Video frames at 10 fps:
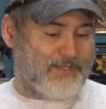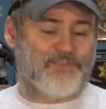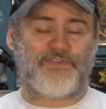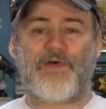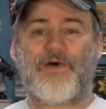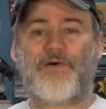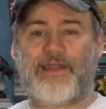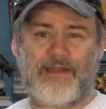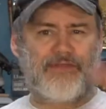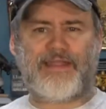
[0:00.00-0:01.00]
So,
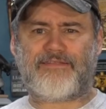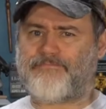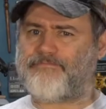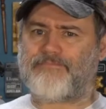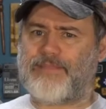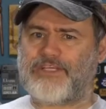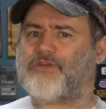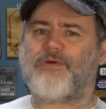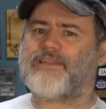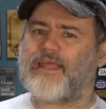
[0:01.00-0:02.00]
and I know that I
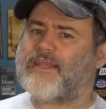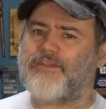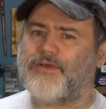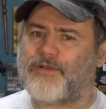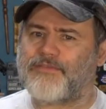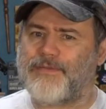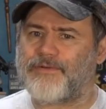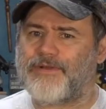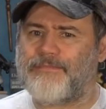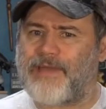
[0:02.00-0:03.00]
should have brought that into it because
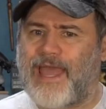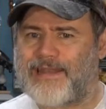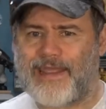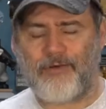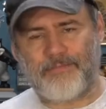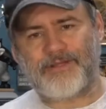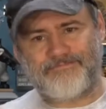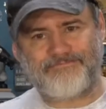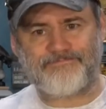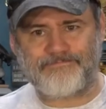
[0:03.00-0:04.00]
people are going to get mad now,
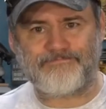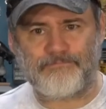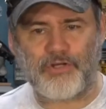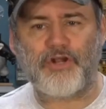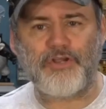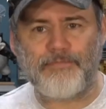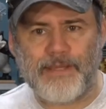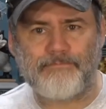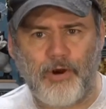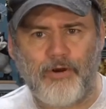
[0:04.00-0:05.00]
but put on your
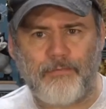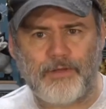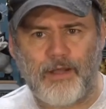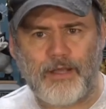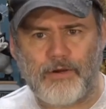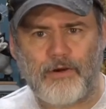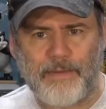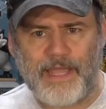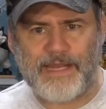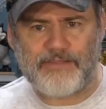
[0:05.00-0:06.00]
big
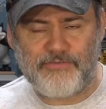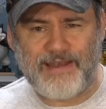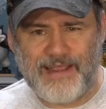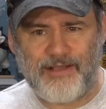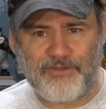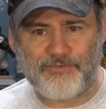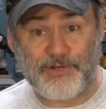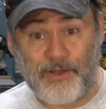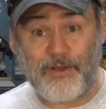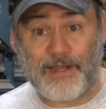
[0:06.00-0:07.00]
girl panties right now because
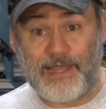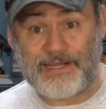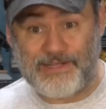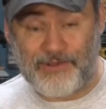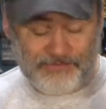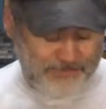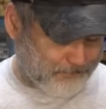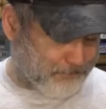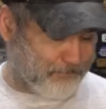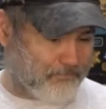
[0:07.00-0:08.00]
we're talking like
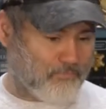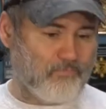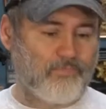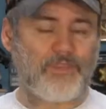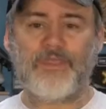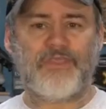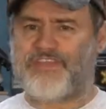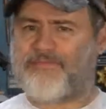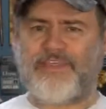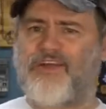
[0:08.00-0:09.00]
adults.
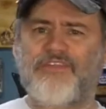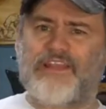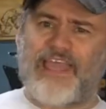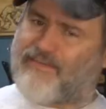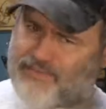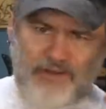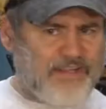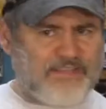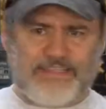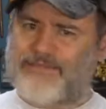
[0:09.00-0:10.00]
Same thing on the left. They're
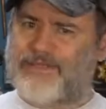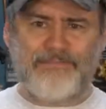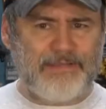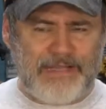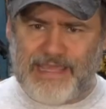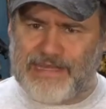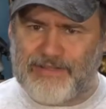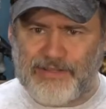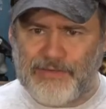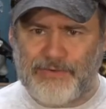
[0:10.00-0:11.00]
easily
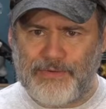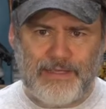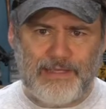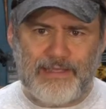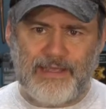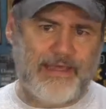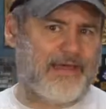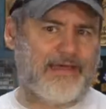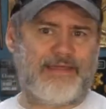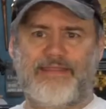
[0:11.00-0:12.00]
manipulated too.
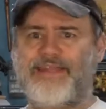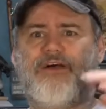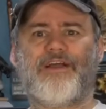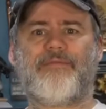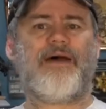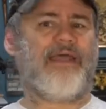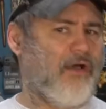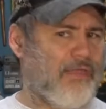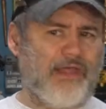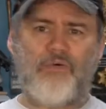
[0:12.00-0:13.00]
They talk about
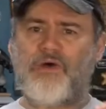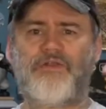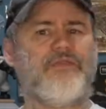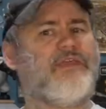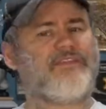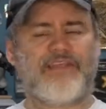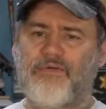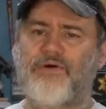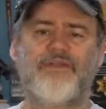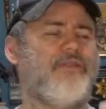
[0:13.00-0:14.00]
how they don't want to do this, they
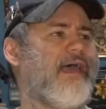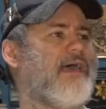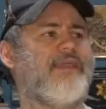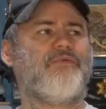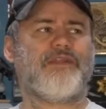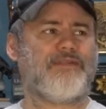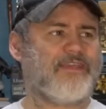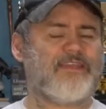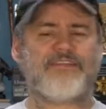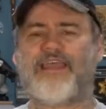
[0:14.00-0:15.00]
don't want to do that, and they want
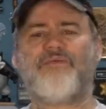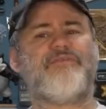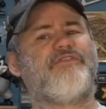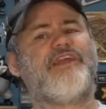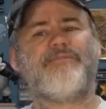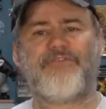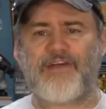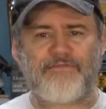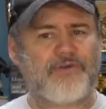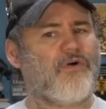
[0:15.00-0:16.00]
this, and they want freedom
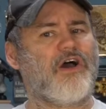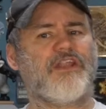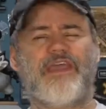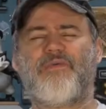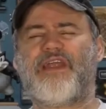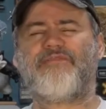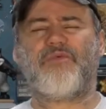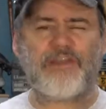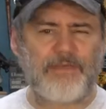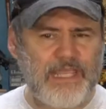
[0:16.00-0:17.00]
for everyone, and they want
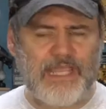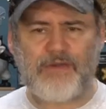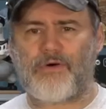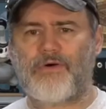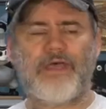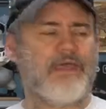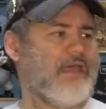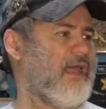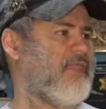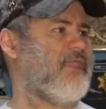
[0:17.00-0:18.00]
everyone to be equal.
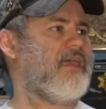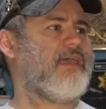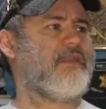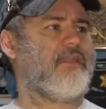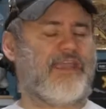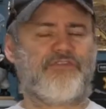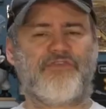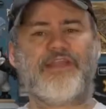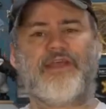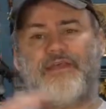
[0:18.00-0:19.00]
And then they
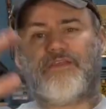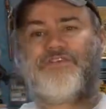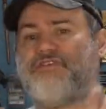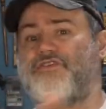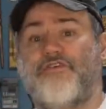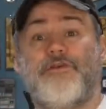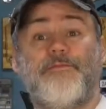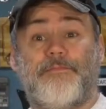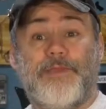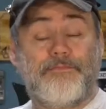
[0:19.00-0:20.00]
treat certain
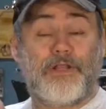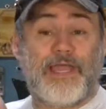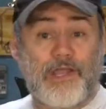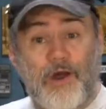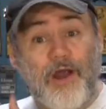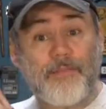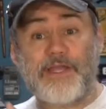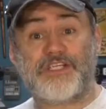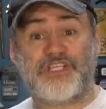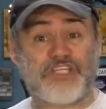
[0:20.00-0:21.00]
groups of people like
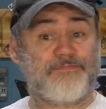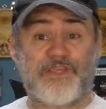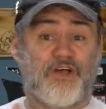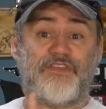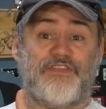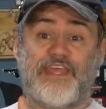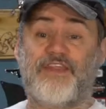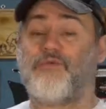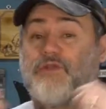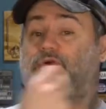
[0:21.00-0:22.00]
garbage just because they
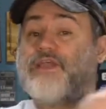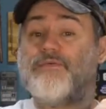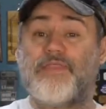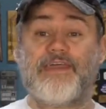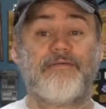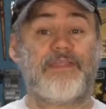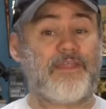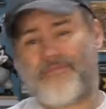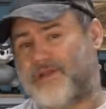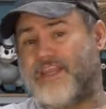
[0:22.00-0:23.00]
don't agree with them,
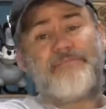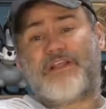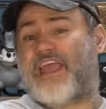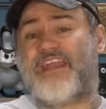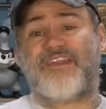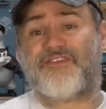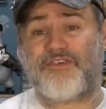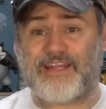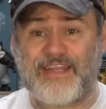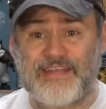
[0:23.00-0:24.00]
and they're manipulated and
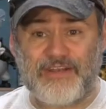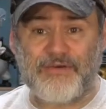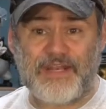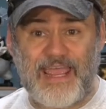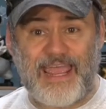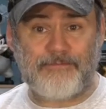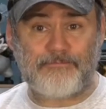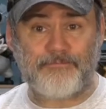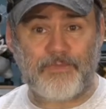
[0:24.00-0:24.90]
tricked into doing that.